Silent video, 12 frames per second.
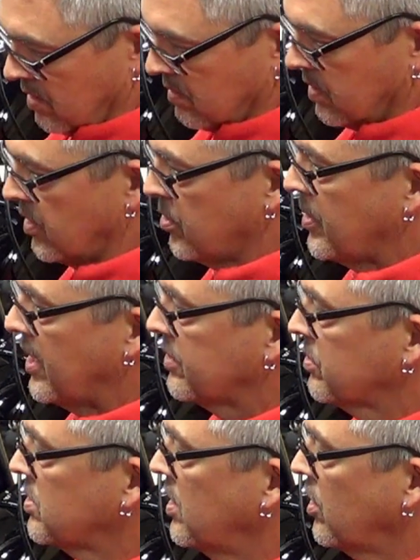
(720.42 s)
Thundermax
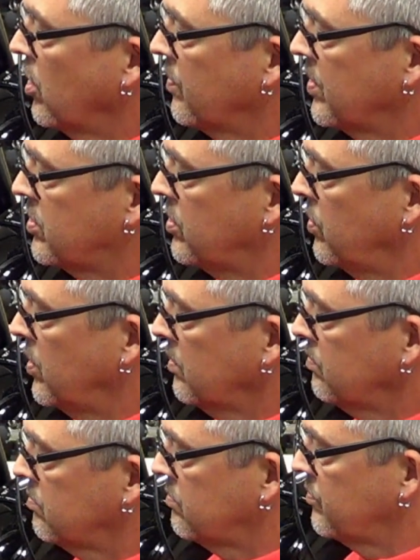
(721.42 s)
will take over the tuning.
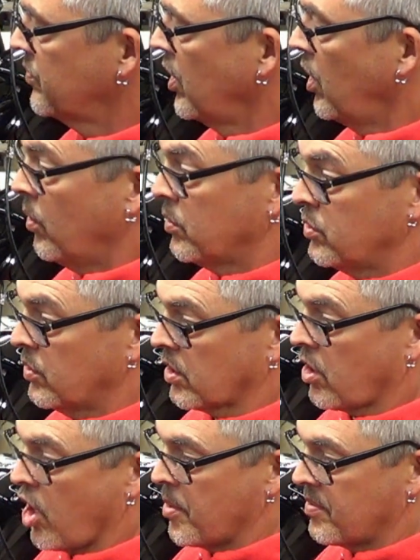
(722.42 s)
We're doing a
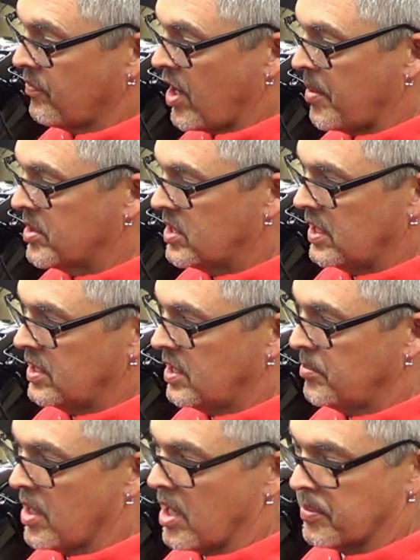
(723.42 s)
carbon fiber D&D
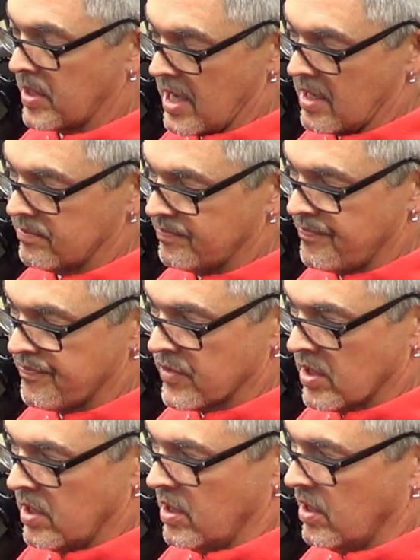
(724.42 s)
Bobcat
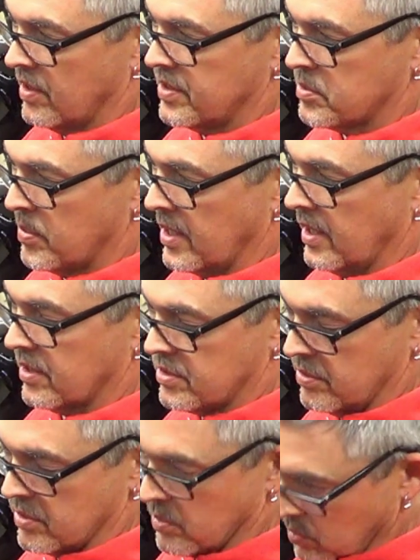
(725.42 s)
on this bike,
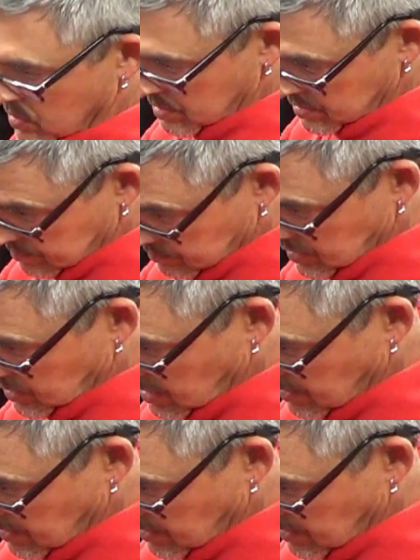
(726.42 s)
a 2-in-1, and it'll